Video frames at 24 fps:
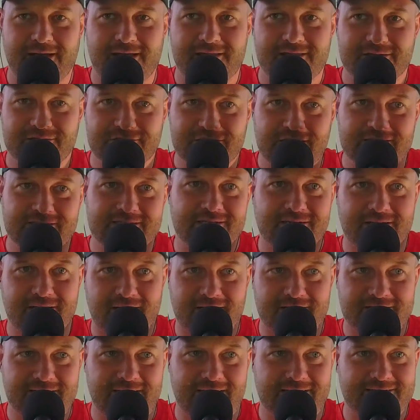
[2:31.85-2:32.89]
And then Jason
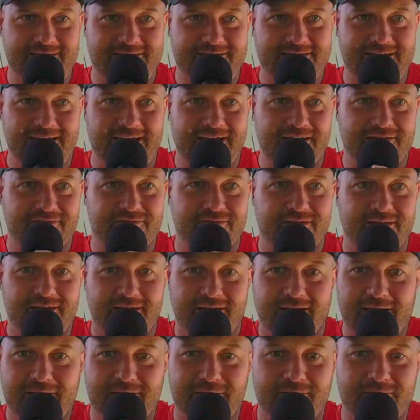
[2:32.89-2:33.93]
contacted Dave
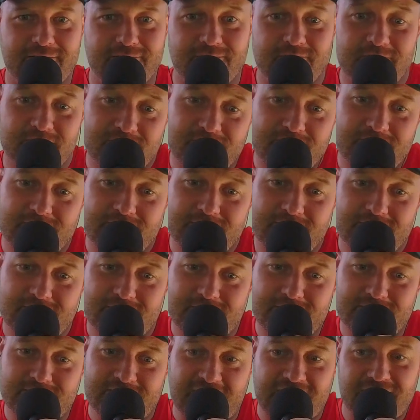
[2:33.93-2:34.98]
and
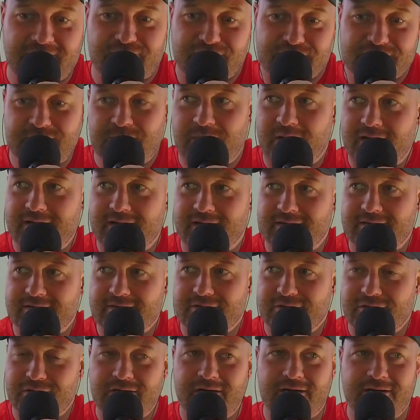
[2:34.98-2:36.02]
Dave
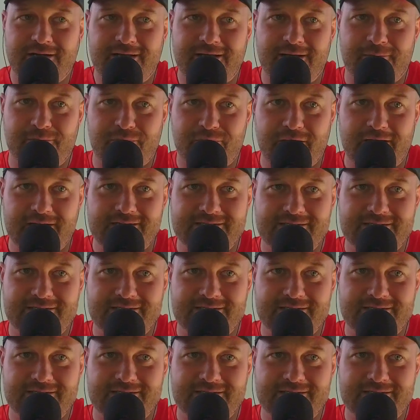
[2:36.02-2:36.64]
responded. Good on him. Thanks,